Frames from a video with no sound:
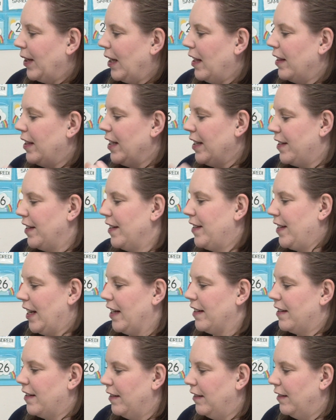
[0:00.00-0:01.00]
This is
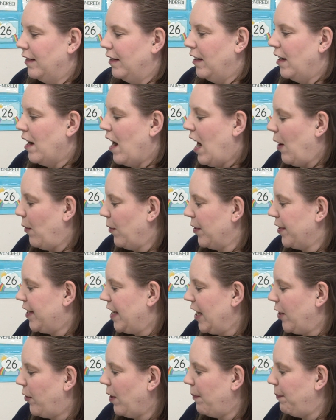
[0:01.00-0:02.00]
it. Our
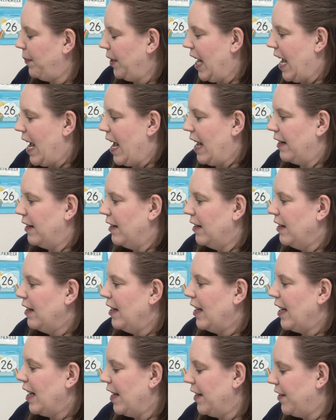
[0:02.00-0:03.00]
secret plan
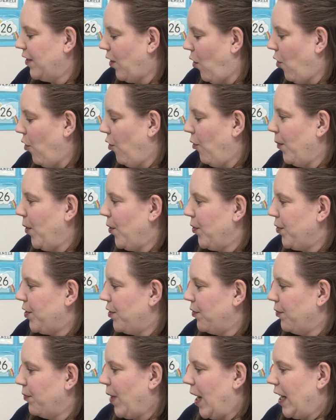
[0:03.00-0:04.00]
is
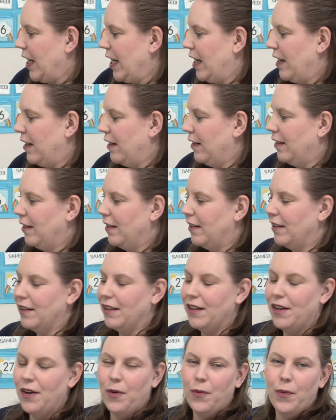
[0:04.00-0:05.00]
almost ready.
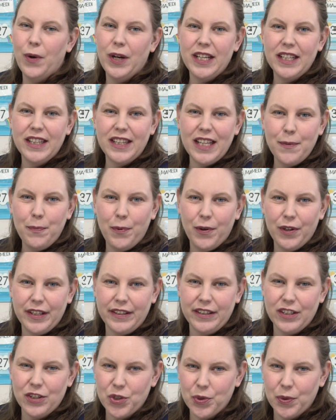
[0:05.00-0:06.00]
What did they put
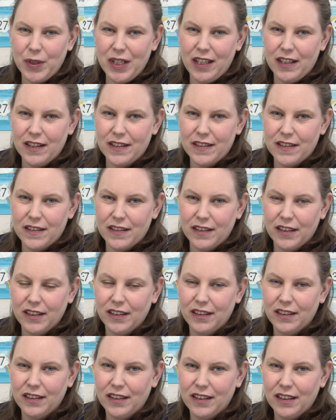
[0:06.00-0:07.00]
in the trees?
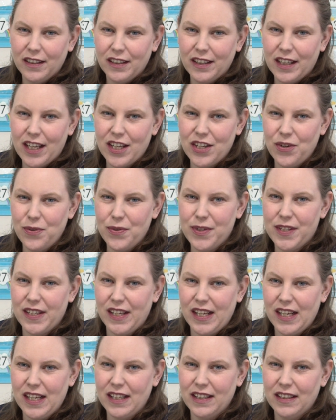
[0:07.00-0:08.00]
Can you
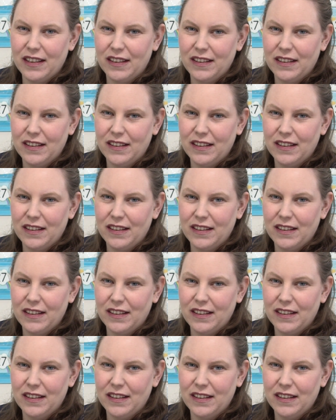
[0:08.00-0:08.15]
see?